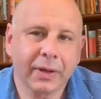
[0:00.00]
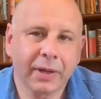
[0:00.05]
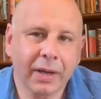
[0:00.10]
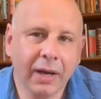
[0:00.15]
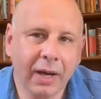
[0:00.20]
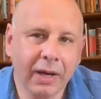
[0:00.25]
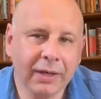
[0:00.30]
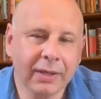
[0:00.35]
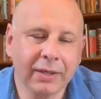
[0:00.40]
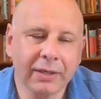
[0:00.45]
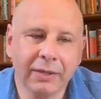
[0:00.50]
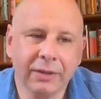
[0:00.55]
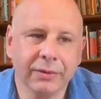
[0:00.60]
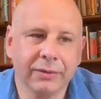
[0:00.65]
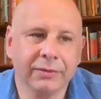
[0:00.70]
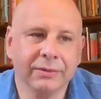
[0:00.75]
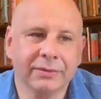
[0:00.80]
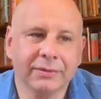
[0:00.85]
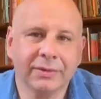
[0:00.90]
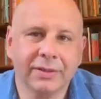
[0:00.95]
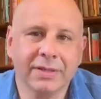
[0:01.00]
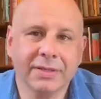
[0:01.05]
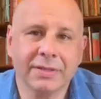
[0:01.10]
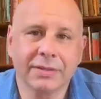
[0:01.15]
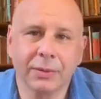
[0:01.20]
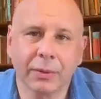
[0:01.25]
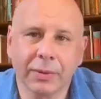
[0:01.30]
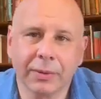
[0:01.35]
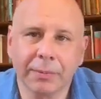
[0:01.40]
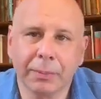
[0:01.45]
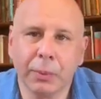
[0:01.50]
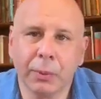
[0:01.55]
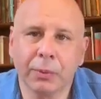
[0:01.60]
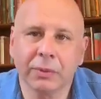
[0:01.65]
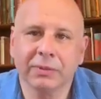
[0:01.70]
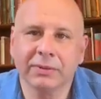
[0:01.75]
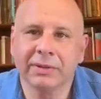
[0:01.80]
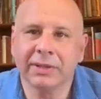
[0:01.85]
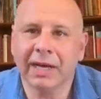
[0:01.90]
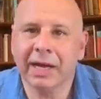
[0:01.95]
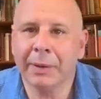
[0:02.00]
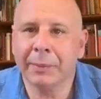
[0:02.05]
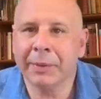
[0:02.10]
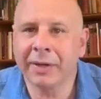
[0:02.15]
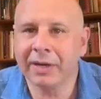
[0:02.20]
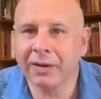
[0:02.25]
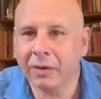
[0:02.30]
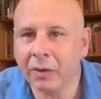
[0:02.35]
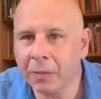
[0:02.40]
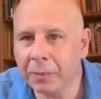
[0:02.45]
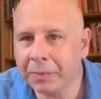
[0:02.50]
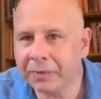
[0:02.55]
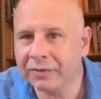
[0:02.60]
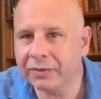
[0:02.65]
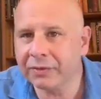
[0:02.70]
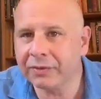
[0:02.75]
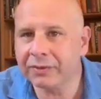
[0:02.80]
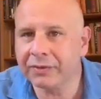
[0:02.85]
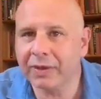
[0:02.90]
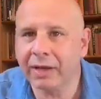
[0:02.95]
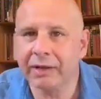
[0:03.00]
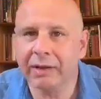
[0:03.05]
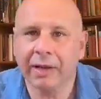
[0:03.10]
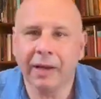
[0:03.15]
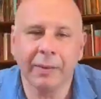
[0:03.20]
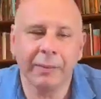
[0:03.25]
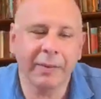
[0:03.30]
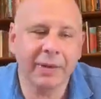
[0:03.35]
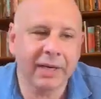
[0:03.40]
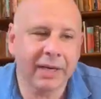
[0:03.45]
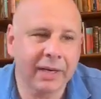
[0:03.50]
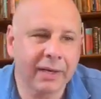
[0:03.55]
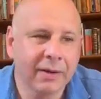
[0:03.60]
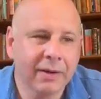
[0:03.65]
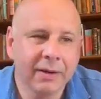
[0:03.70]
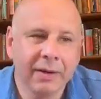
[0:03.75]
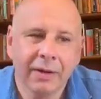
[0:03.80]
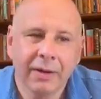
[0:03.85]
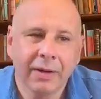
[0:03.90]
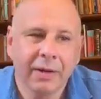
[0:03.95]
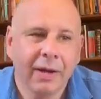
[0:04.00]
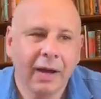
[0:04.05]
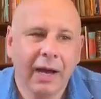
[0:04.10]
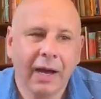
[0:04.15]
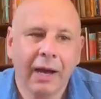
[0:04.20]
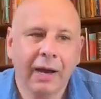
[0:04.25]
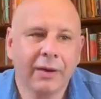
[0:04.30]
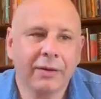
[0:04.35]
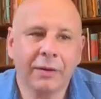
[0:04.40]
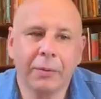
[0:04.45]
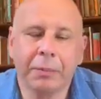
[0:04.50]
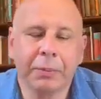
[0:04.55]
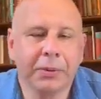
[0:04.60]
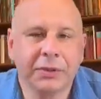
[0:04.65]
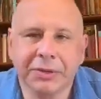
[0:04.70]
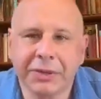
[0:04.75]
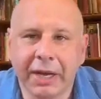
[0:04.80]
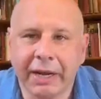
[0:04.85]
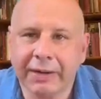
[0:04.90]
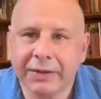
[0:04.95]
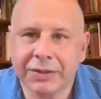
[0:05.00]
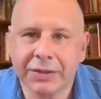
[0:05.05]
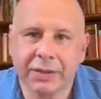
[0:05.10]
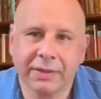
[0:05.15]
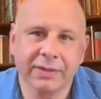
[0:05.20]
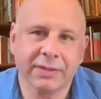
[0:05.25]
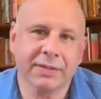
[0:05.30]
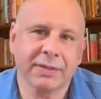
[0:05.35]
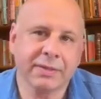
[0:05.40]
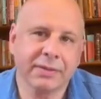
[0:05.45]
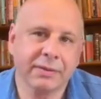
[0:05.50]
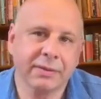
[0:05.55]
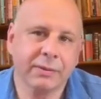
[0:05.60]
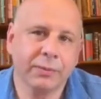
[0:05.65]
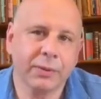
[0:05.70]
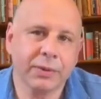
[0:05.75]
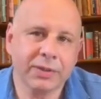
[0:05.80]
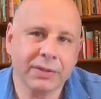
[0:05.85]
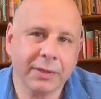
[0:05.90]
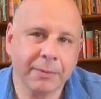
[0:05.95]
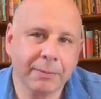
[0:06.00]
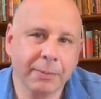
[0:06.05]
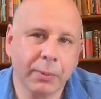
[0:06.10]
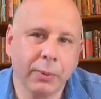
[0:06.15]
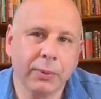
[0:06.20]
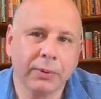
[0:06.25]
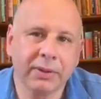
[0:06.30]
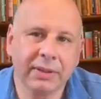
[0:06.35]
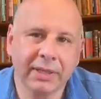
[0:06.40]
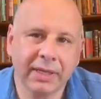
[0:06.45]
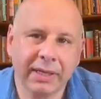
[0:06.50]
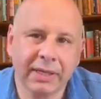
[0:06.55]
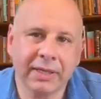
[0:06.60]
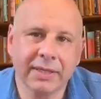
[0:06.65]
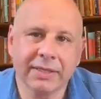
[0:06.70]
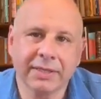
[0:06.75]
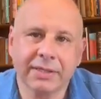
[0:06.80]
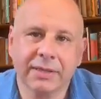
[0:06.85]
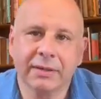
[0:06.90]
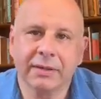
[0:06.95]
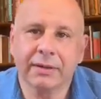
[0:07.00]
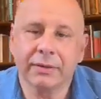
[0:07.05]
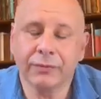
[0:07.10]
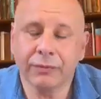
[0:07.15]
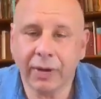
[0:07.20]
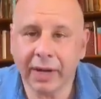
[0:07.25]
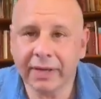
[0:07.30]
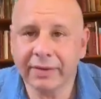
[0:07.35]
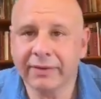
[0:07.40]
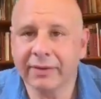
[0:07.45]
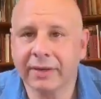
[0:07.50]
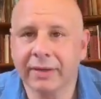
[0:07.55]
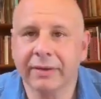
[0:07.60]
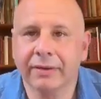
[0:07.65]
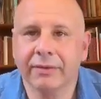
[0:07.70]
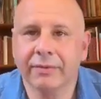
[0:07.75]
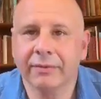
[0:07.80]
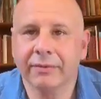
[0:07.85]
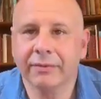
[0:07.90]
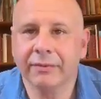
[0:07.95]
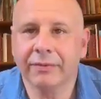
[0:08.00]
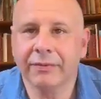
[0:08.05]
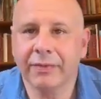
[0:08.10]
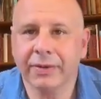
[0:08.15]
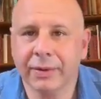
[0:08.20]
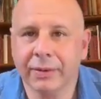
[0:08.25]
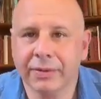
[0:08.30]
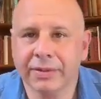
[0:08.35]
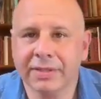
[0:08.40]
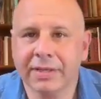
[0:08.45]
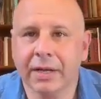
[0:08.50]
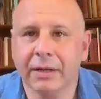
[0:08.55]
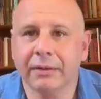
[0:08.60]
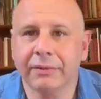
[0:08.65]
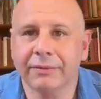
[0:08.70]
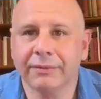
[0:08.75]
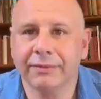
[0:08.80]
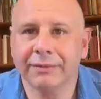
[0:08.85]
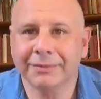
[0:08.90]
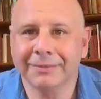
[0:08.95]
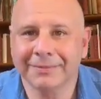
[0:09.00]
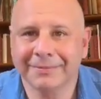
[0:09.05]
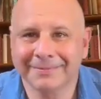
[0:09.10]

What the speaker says: Cut it loose. It's not important how many copies you sell, how many your projections. What's important is writing for yourself.